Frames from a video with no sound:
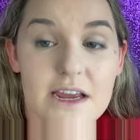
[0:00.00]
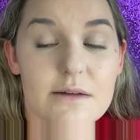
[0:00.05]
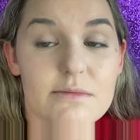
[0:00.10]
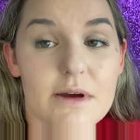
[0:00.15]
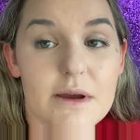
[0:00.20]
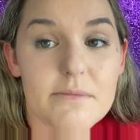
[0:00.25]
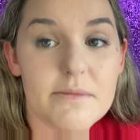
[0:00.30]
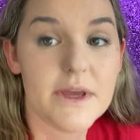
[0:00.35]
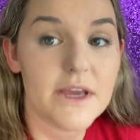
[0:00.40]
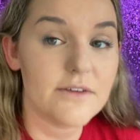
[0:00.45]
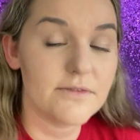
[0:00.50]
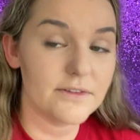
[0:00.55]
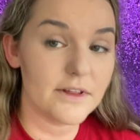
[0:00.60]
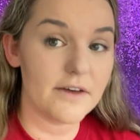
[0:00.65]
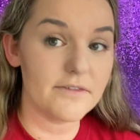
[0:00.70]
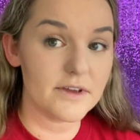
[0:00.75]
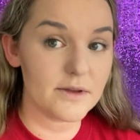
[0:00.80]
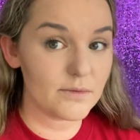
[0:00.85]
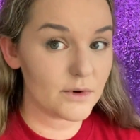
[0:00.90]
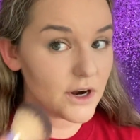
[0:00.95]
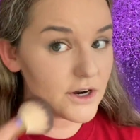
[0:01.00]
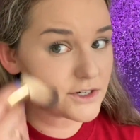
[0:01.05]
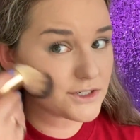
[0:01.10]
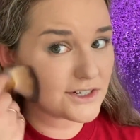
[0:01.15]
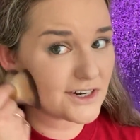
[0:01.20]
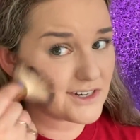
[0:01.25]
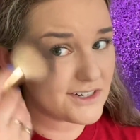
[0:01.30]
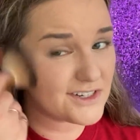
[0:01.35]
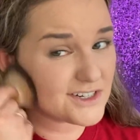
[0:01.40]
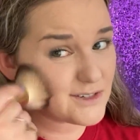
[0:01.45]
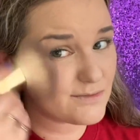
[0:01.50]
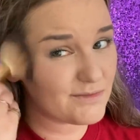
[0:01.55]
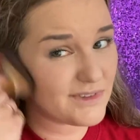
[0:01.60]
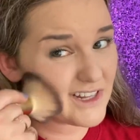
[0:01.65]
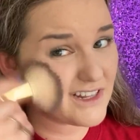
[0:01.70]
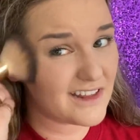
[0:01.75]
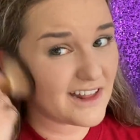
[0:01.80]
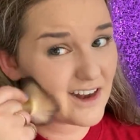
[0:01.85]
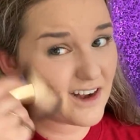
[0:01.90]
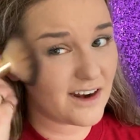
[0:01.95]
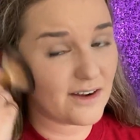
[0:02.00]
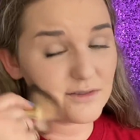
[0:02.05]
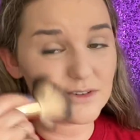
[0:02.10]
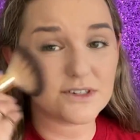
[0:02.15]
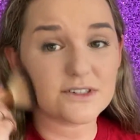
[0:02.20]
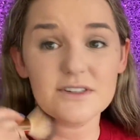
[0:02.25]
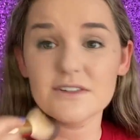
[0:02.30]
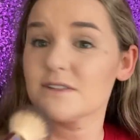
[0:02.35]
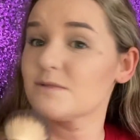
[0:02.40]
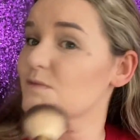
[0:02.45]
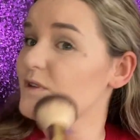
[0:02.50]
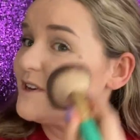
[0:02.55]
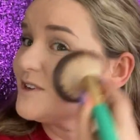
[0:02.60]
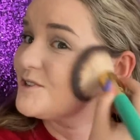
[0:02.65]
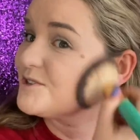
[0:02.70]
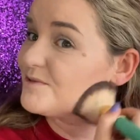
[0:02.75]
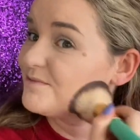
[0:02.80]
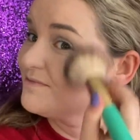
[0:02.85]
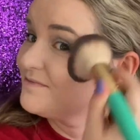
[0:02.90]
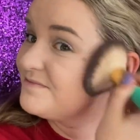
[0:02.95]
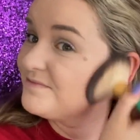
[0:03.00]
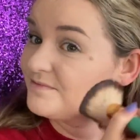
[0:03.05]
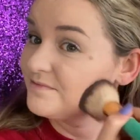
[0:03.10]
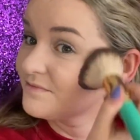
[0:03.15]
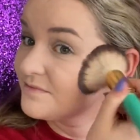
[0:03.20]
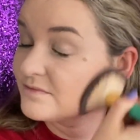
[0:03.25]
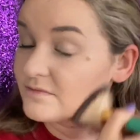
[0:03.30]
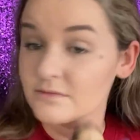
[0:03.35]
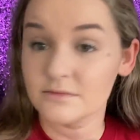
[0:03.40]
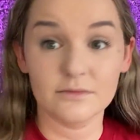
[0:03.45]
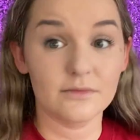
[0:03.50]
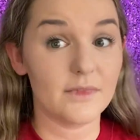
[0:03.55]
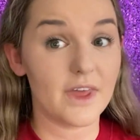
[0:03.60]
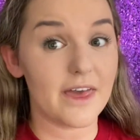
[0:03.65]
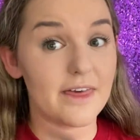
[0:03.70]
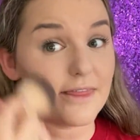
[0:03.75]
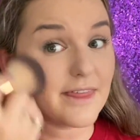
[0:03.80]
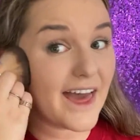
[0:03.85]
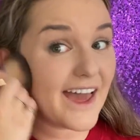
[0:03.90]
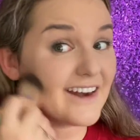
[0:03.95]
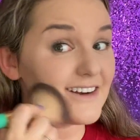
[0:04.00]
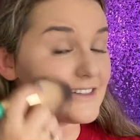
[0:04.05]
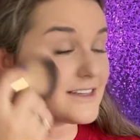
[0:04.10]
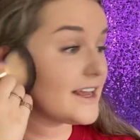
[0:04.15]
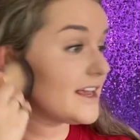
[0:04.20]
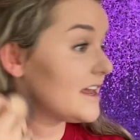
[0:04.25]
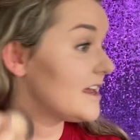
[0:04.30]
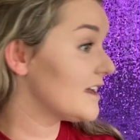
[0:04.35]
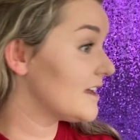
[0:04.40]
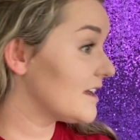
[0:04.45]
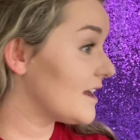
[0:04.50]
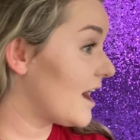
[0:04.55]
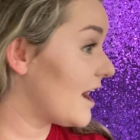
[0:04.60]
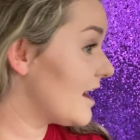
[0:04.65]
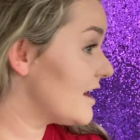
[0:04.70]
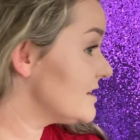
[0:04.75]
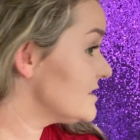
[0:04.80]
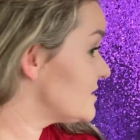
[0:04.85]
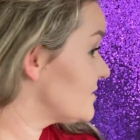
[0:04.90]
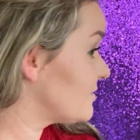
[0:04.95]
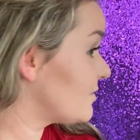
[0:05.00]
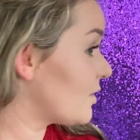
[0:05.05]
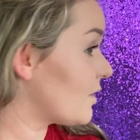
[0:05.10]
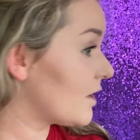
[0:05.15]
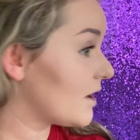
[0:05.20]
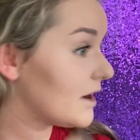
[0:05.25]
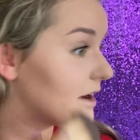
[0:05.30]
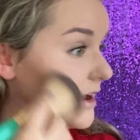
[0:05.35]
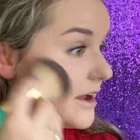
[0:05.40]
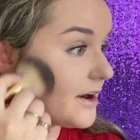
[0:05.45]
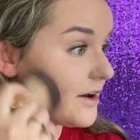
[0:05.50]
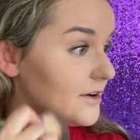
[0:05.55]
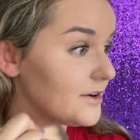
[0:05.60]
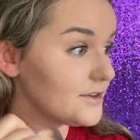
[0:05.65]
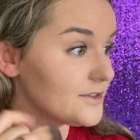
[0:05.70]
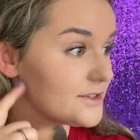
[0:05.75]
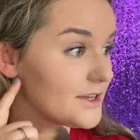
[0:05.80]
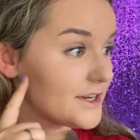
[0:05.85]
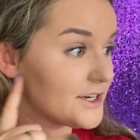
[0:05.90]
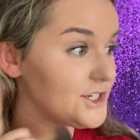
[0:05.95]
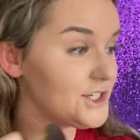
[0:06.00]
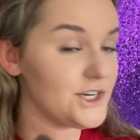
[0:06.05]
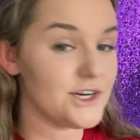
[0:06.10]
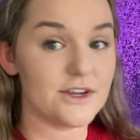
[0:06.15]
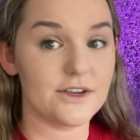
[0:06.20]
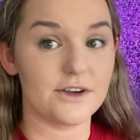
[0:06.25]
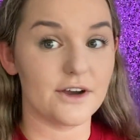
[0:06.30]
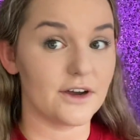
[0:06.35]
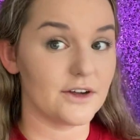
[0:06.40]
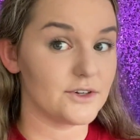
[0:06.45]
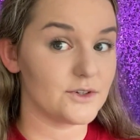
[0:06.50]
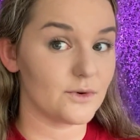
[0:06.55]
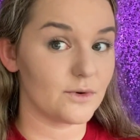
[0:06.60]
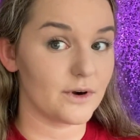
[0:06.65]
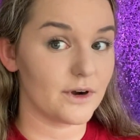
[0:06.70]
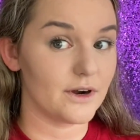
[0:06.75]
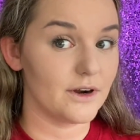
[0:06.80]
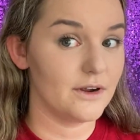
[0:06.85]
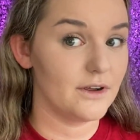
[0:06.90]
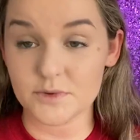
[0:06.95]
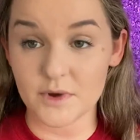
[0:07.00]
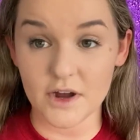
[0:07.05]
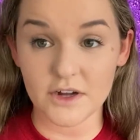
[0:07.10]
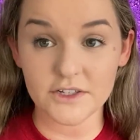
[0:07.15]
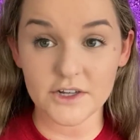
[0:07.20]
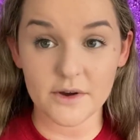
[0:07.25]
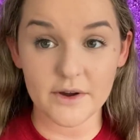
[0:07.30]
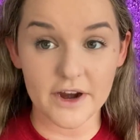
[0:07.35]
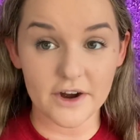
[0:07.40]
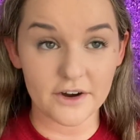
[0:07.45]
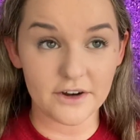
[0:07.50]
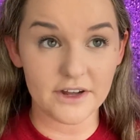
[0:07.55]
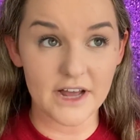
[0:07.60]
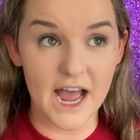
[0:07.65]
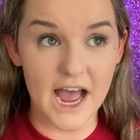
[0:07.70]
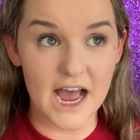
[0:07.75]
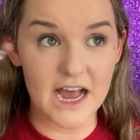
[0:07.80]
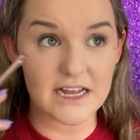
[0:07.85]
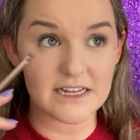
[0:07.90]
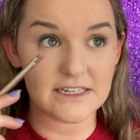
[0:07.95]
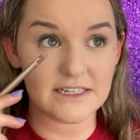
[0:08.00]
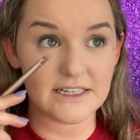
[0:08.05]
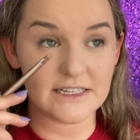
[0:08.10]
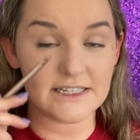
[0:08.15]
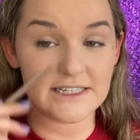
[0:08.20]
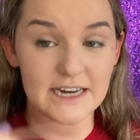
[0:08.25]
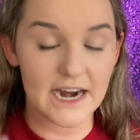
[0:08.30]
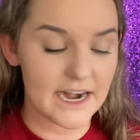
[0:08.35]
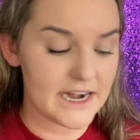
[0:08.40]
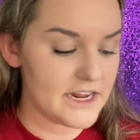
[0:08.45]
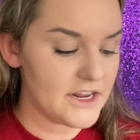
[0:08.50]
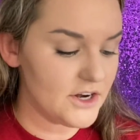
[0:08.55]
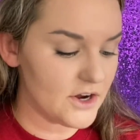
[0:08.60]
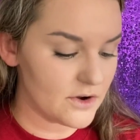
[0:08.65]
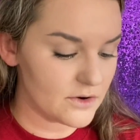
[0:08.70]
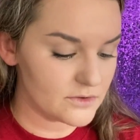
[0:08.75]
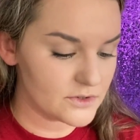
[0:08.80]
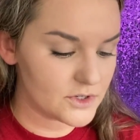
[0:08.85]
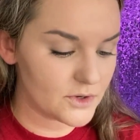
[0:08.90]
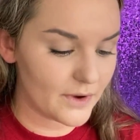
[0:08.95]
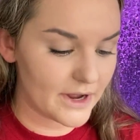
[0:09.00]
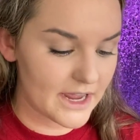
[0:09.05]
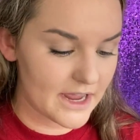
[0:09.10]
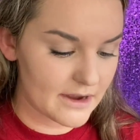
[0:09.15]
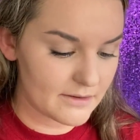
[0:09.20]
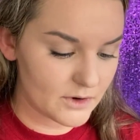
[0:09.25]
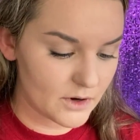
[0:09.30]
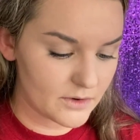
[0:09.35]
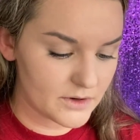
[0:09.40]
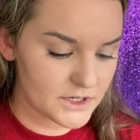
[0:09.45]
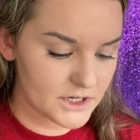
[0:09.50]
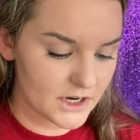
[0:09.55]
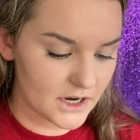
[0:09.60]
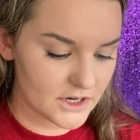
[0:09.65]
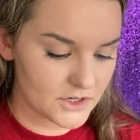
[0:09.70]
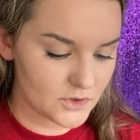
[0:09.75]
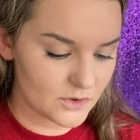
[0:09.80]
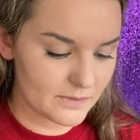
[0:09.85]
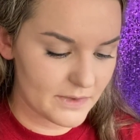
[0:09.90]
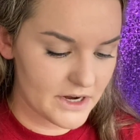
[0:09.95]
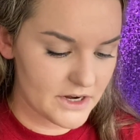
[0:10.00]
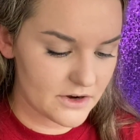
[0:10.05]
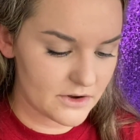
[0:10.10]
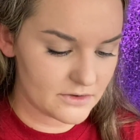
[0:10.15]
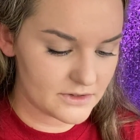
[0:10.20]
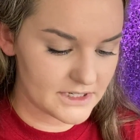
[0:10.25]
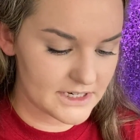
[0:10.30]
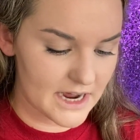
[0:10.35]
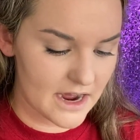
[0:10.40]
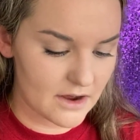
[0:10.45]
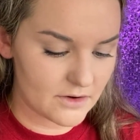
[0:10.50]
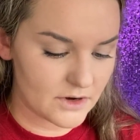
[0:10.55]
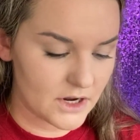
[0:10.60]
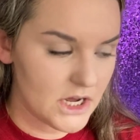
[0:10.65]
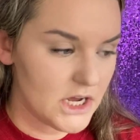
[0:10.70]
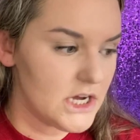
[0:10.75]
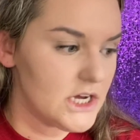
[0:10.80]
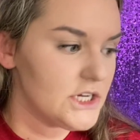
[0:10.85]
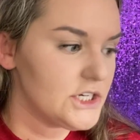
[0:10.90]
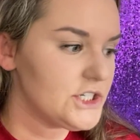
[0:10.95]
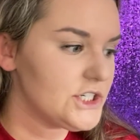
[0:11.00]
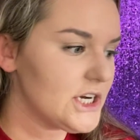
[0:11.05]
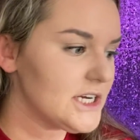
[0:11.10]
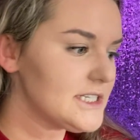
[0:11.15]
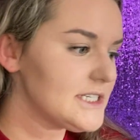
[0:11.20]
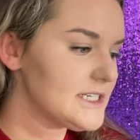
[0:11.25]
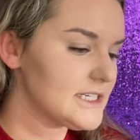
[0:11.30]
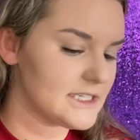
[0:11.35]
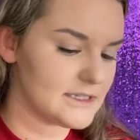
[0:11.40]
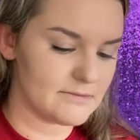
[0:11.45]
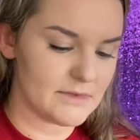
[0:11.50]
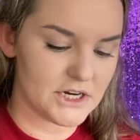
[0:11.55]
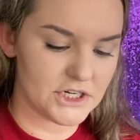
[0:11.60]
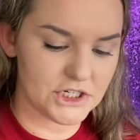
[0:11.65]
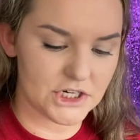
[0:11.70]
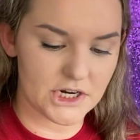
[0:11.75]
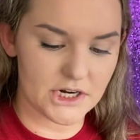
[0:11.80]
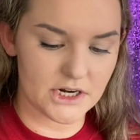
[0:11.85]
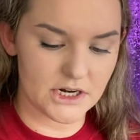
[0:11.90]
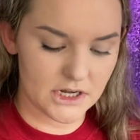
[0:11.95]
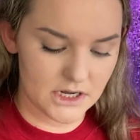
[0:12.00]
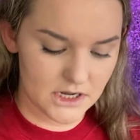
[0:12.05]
my big fluffy brush and just blend that out just a smidge. And that is it, guys, for Ariel's like cheek contour. All know Ariel has this tiny nose, so I am going to contour my nose down just a smidgen.